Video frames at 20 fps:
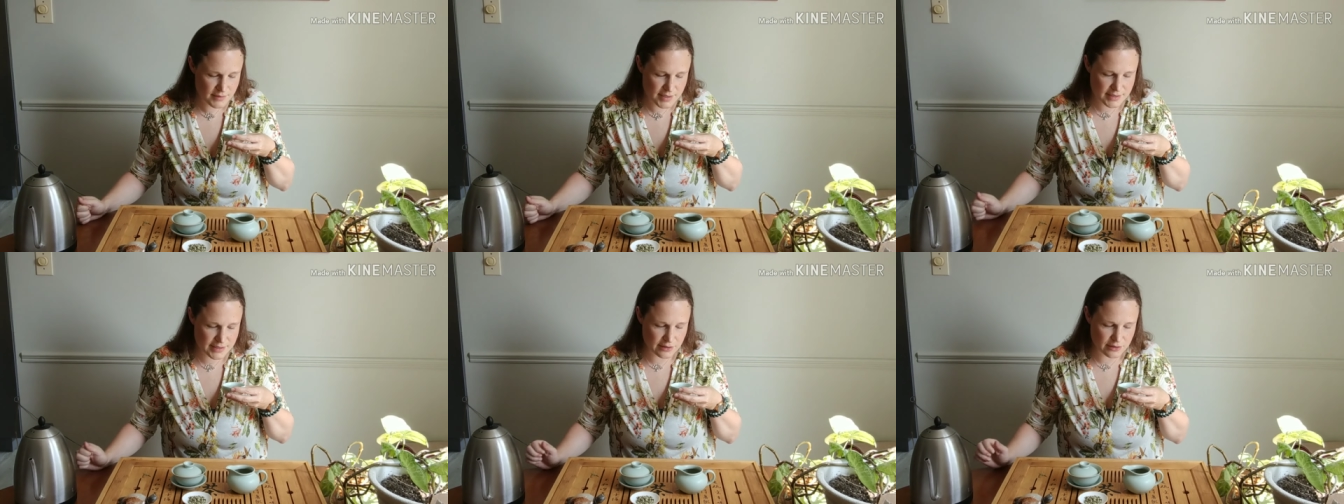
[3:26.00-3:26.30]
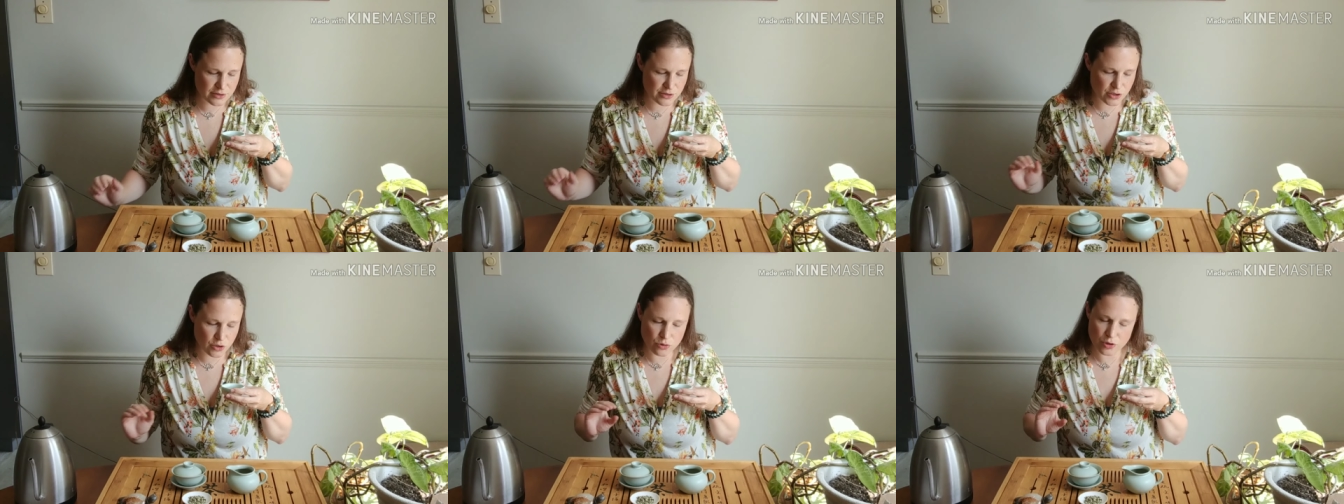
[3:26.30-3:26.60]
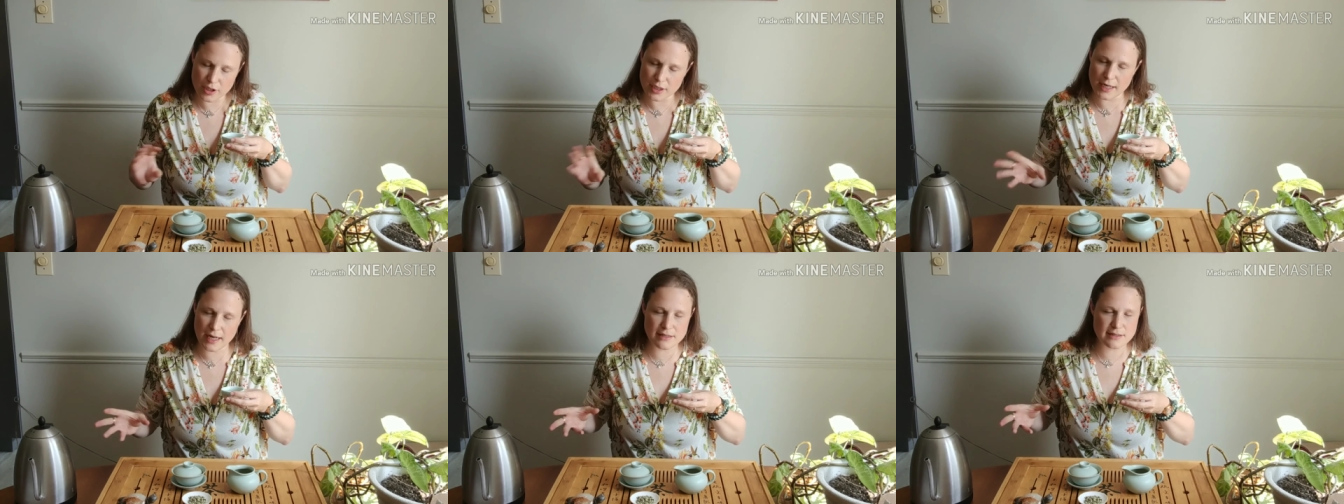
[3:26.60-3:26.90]
Still so
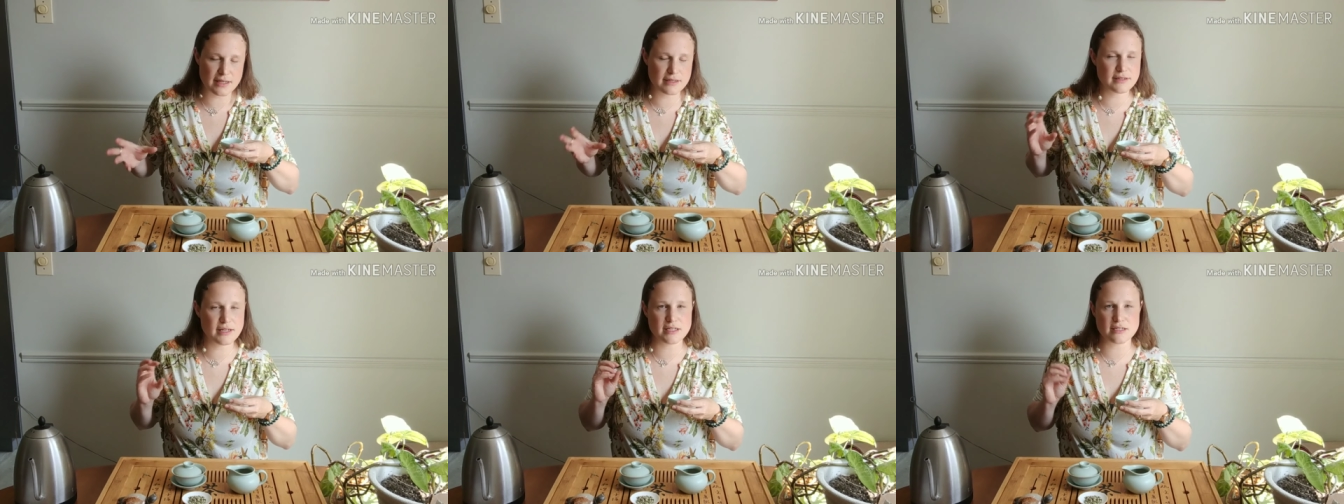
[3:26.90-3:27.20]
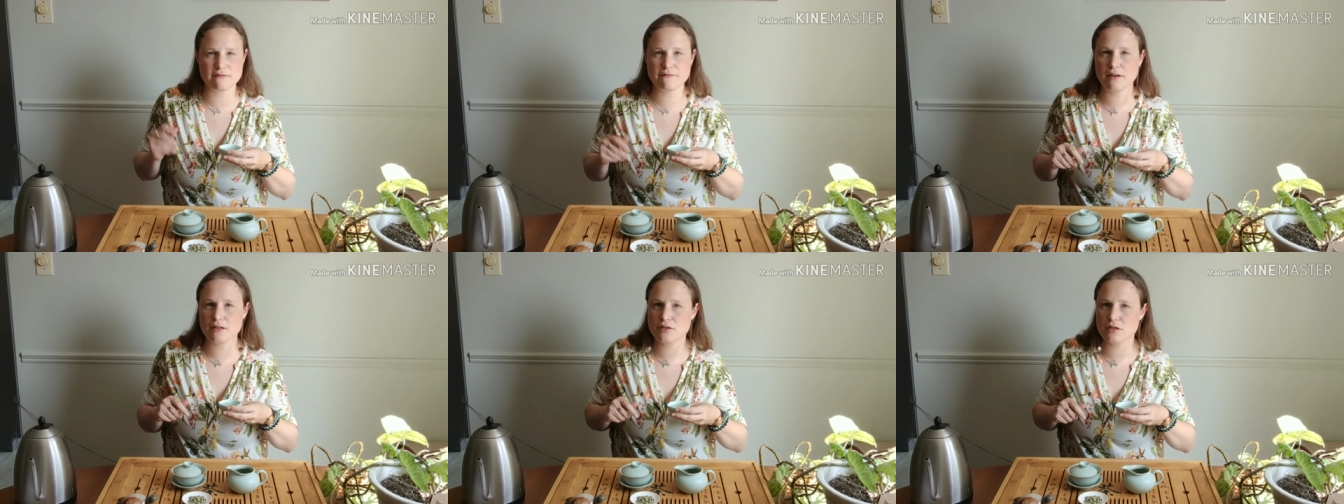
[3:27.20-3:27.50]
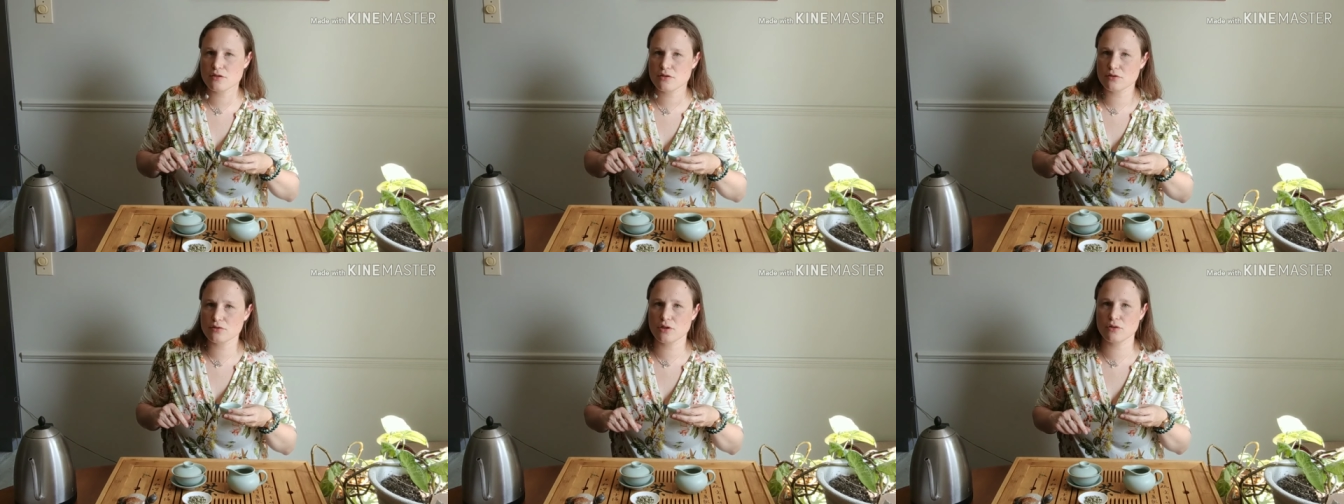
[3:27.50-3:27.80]
good. It has that nice
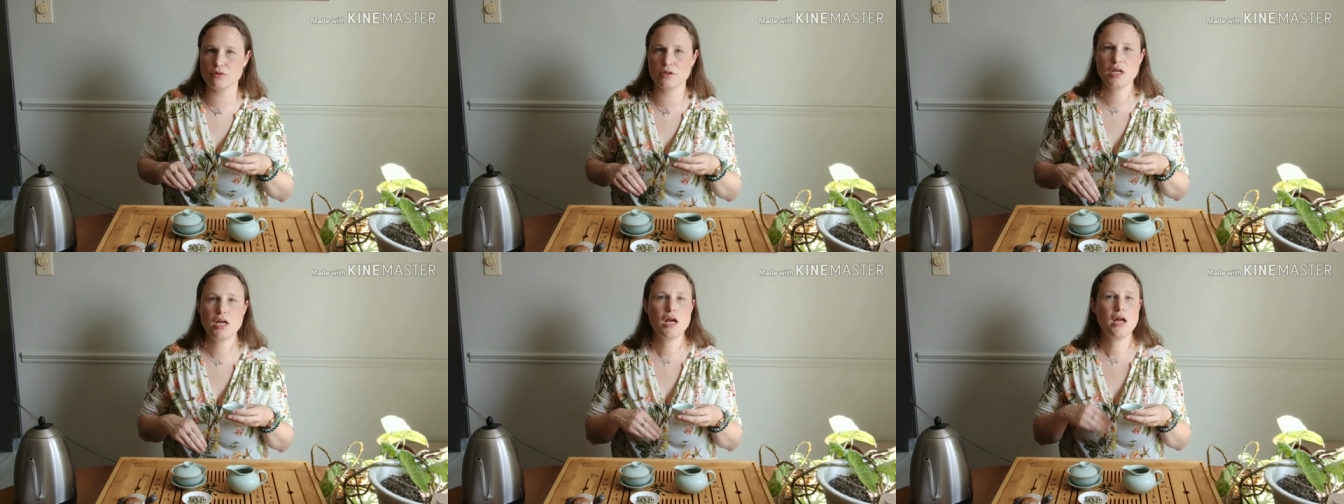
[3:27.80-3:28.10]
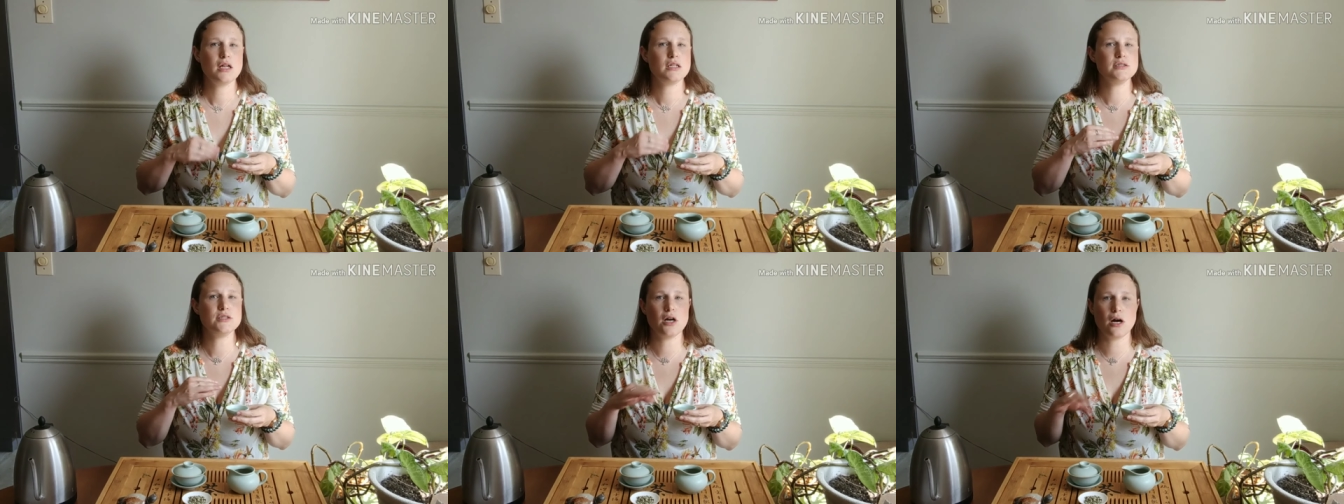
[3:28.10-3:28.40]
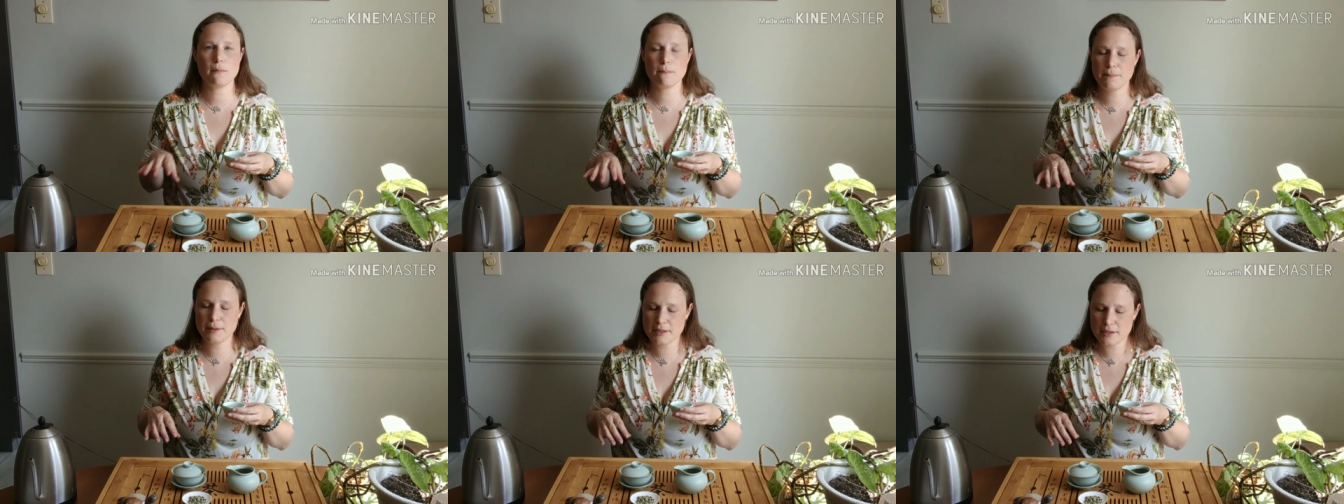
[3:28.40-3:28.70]
vegetal note,
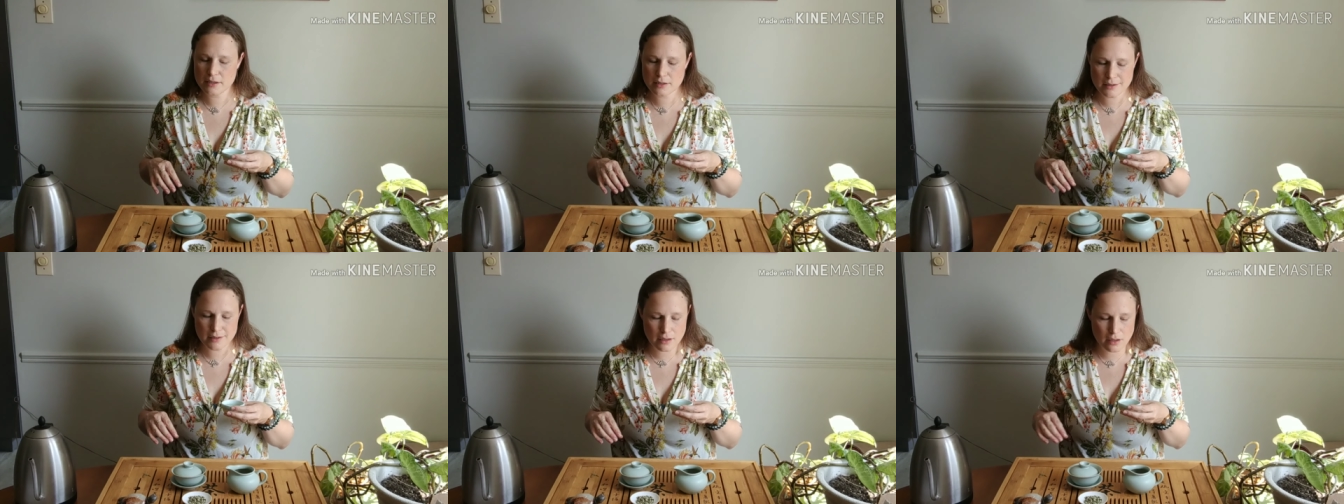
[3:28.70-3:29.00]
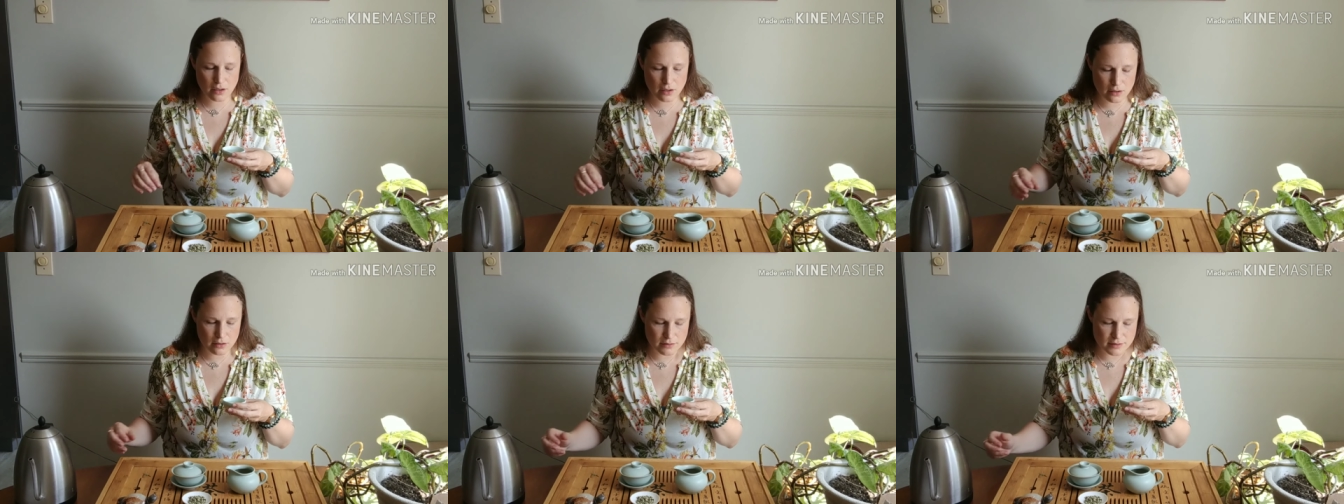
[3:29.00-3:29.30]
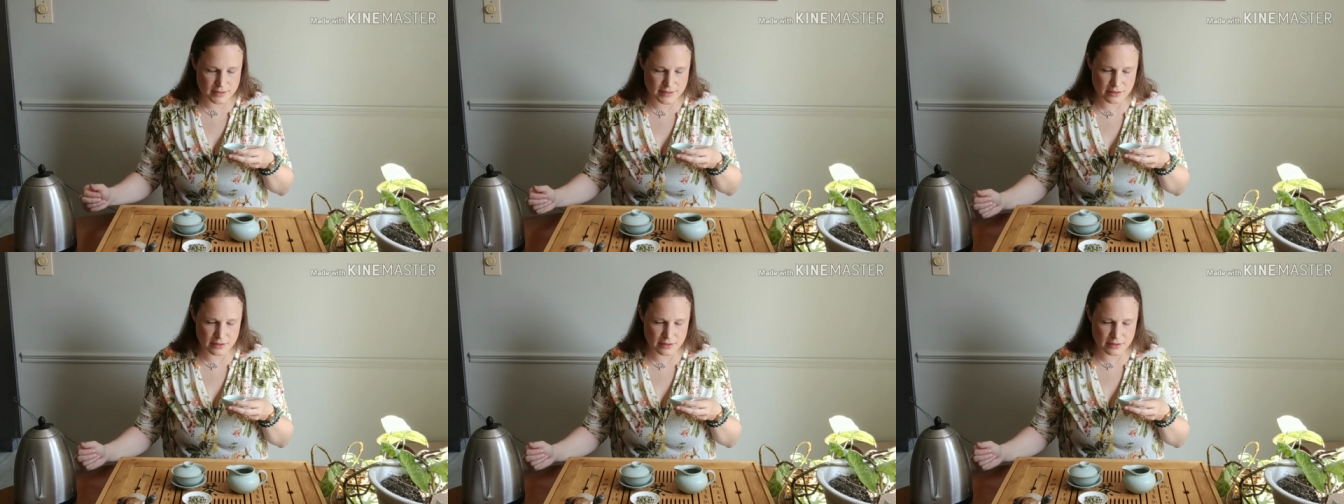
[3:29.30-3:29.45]
not bitter at all.